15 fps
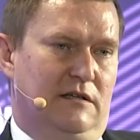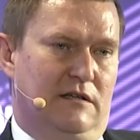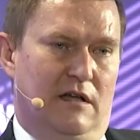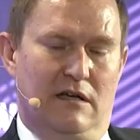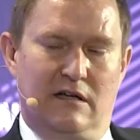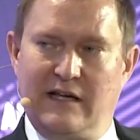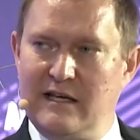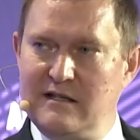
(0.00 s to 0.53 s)
our
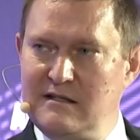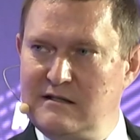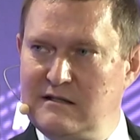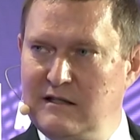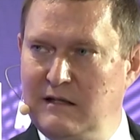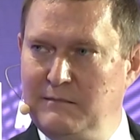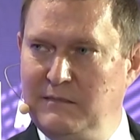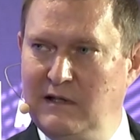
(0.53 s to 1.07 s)
guests
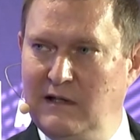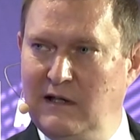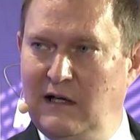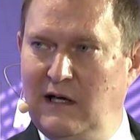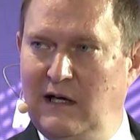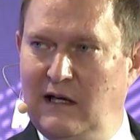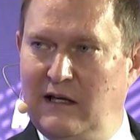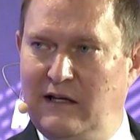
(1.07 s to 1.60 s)

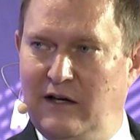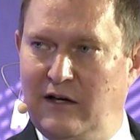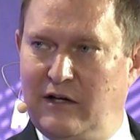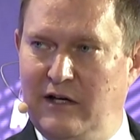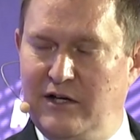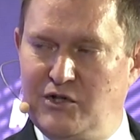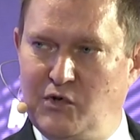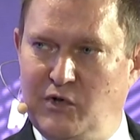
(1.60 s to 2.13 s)
can
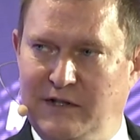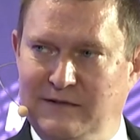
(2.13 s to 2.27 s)
enjoy.